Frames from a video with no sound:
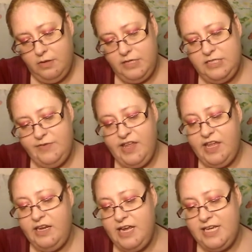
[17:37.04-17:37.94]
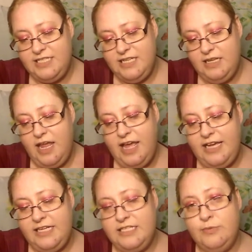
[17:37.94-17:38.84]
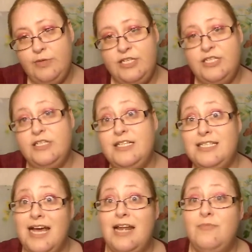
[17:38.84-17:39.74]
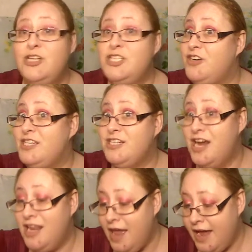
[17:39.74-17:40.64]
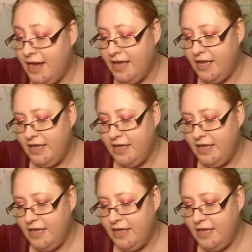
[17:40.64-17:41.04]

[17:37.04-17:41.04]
it's really nice and light which is the kind of moisturizer I like